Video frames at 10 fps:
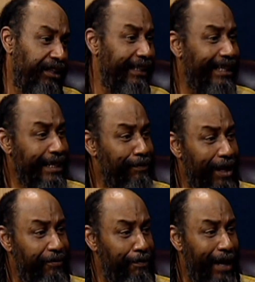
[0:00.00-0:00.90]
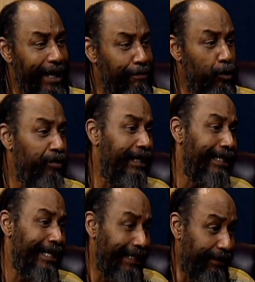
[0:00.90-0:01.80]
is to keep everybody moving
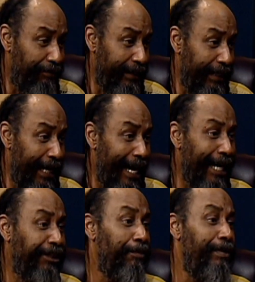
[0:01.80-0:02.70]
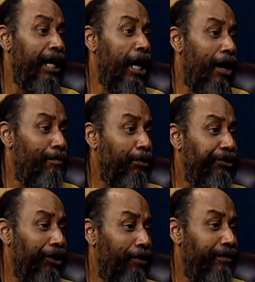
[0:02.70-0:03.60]
collectively and to be a humble
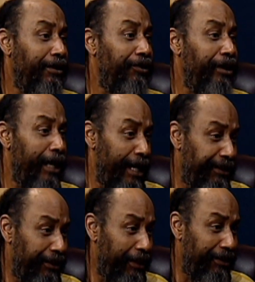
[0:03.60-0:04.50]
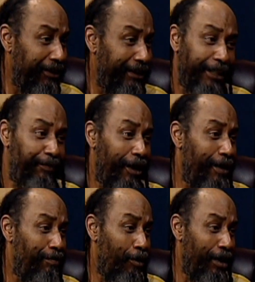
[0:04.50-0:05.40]
servant to the ancestors. That's very
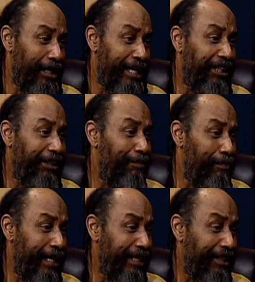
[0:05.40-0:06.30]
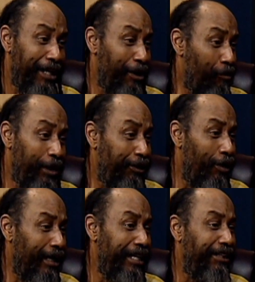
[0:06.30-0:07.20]
important. Leadership means, we
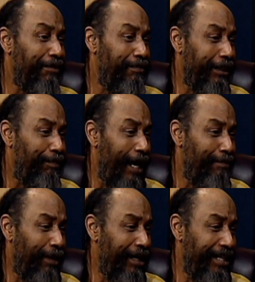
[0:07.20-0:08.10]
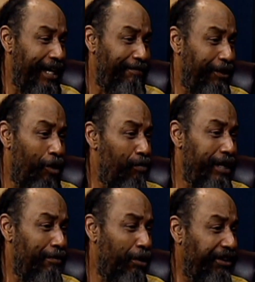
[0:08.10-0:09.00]
taught leadership means pain, blood, and death. It don't
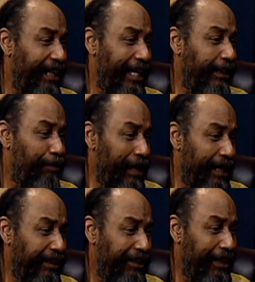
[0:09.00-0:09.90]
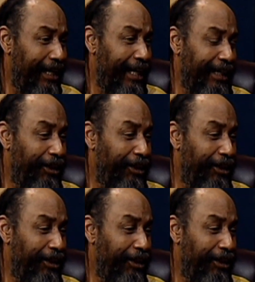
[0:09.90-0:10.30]
mean a Mercedes-Benz. It